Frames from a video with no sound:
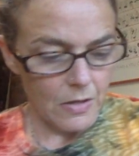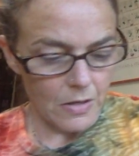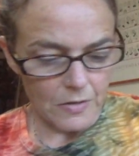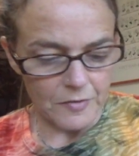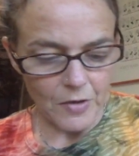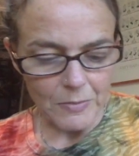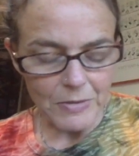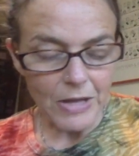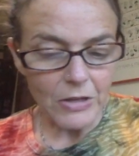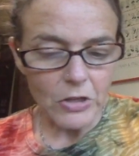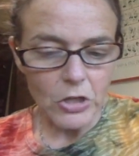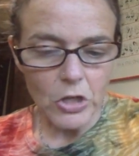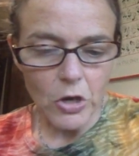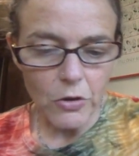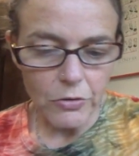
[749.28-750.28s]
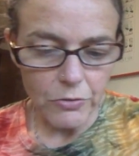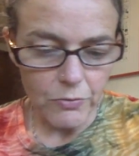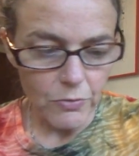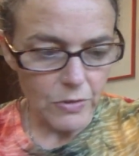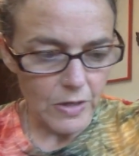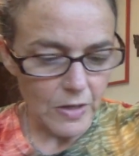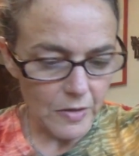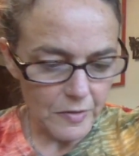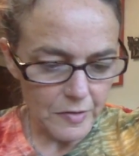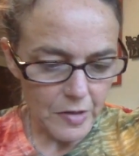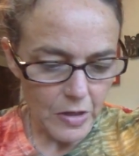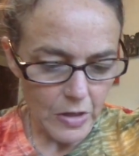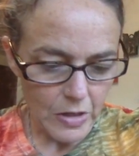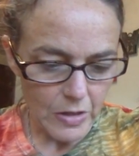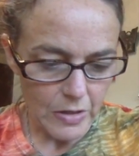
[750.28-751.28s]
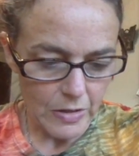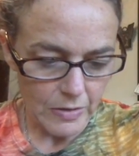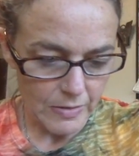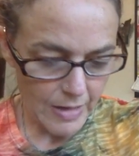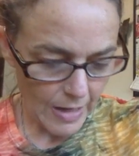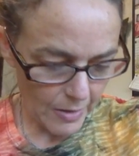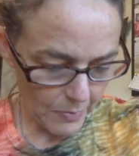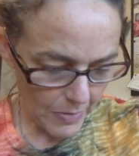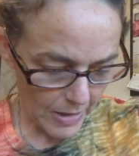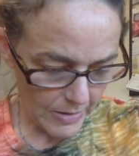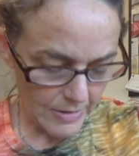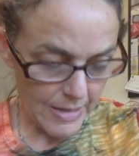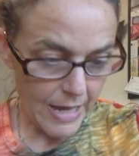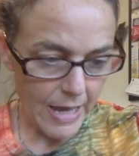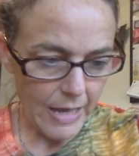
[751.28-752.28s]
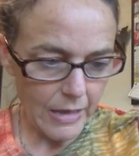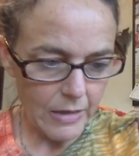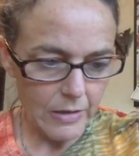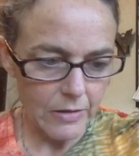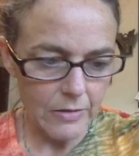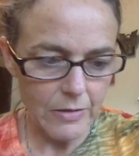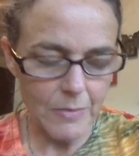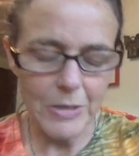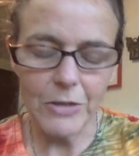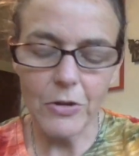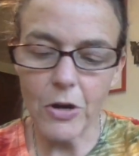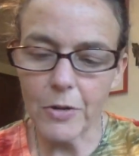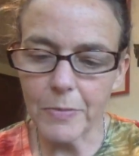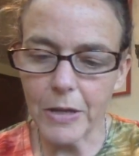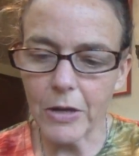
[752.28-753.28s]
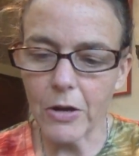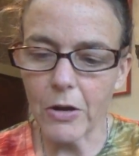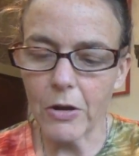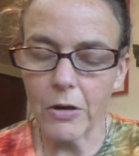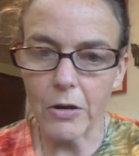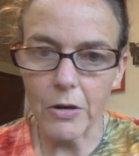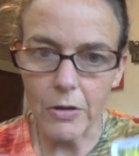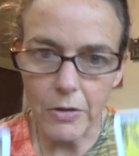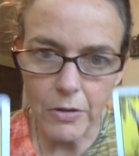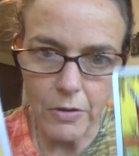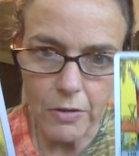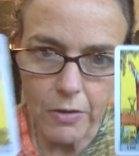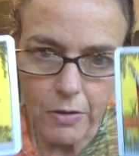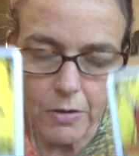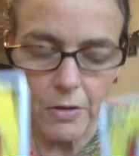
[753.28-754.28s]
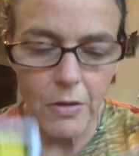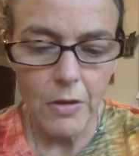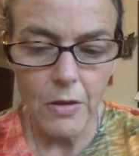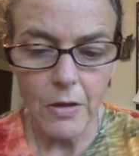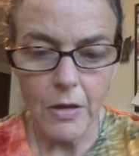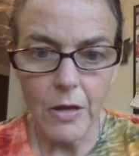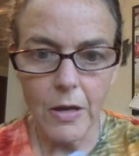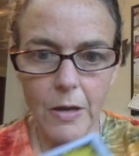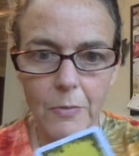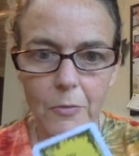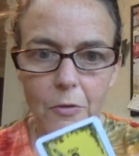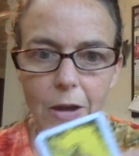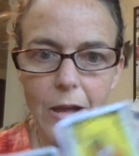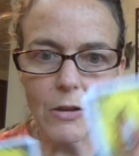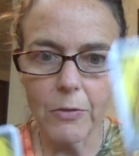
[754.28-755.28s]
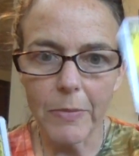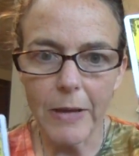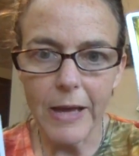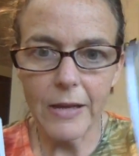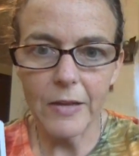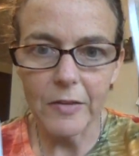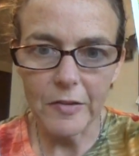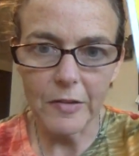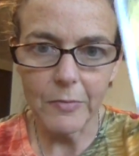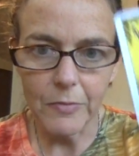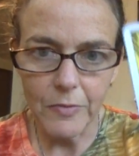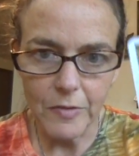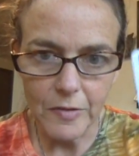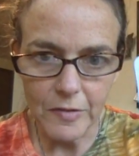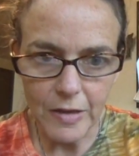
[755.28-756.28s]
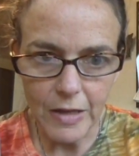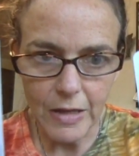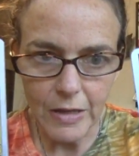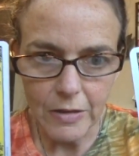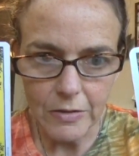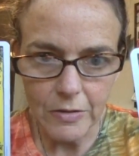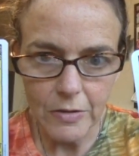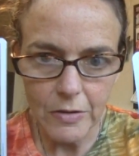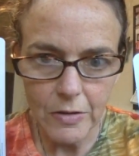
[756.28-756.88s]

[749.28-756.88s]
So I'm not going to go through these deck by deck, card by card. Crackleback is in this hand.